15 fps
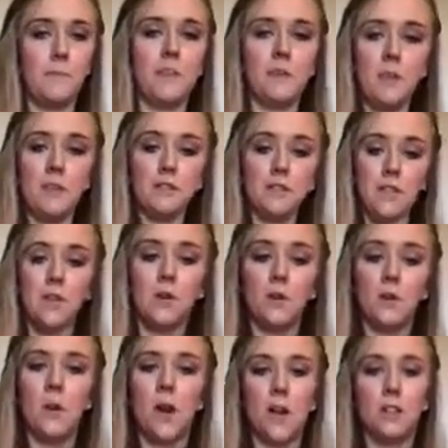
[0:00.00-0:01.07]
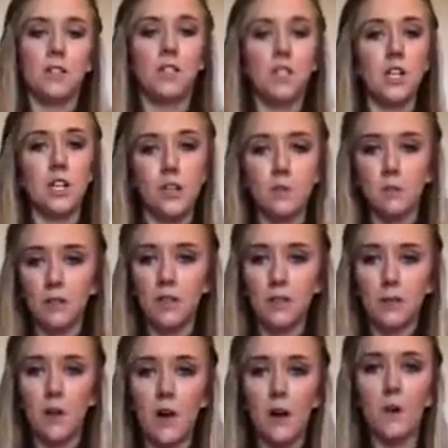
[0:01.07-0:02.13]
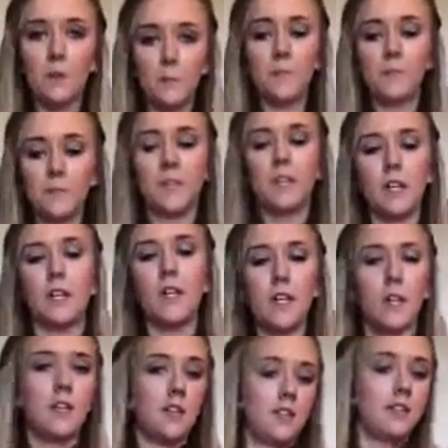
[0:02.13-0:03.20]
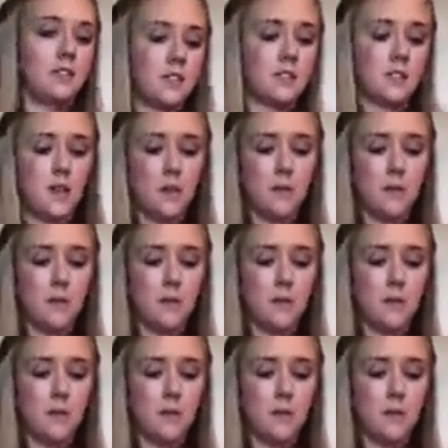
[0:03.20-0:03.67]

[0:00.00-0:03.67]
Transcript: Anyway, so I just shake them really well, and